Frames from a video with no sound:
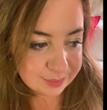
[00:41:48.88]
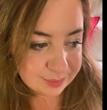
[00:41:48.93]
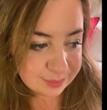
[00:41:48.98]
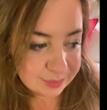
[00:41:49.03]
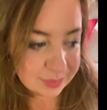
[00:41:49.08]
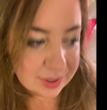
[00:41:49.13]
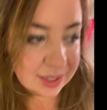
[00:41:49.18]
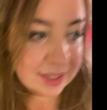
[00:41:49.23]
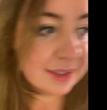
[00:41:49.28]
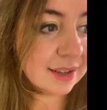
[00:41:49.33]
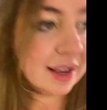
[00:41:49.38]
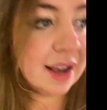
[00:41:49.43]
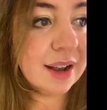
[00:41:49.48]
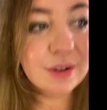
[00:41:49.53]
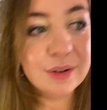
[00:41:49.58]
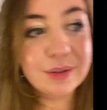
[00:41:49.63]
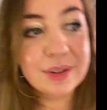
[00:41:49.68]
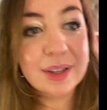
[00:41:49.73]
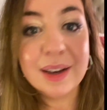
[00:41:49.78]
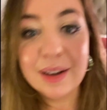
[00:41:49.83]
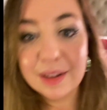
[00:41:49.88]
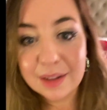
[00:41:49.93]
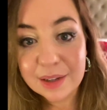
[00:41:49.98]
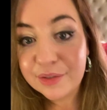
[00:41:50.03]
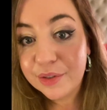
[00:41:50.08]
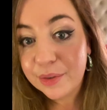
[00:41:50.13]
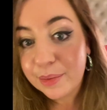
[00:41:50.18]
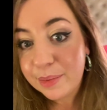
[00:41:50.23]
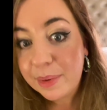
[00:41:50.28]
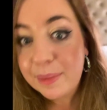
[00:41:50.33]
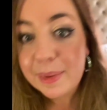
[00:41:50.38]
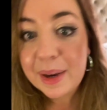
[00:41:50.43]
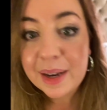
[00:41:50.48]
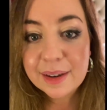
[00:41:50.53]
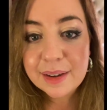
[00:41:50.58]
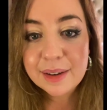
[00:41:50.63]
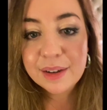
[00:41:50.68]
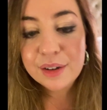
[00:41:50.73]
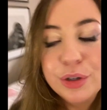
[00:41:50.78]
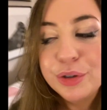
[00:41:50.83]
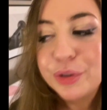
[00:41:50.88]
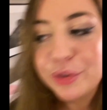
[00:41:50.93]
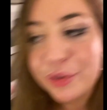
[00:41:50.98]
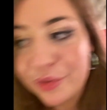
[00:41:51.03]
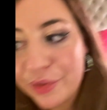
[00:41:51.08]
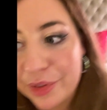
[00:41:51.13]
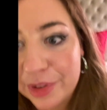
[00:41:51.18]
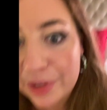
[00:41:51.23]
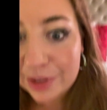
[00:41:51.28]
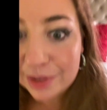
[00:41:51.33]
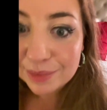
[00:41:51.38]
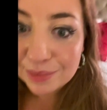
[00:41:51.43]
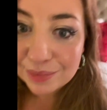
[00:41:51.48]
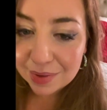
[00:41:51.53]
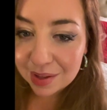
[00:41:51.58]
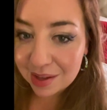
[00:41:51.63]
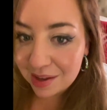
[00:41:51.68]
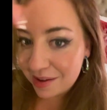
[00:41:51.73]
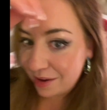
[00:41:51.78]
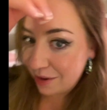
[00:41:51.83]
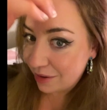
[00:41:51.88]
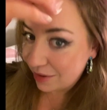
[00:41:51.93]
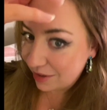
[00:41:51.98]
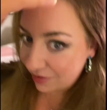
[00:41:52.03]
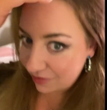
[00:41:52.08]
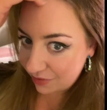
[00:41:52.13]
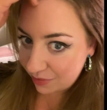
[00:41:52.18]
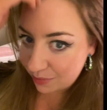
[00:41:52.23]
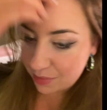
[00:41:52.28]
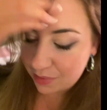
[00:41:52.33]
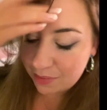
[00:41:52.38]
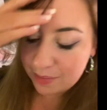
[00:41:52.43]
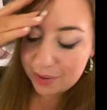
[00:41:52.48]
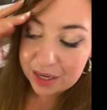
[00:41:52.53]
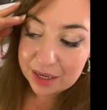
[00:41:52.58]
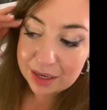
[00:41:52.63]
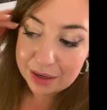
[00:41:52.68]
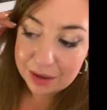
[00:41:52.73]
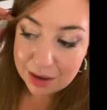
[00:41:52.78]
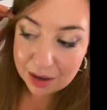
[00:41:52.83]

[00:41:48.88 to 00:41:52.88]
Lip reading: Plus, I don't think I'll ever be back here, truthfully. I'll never be back here.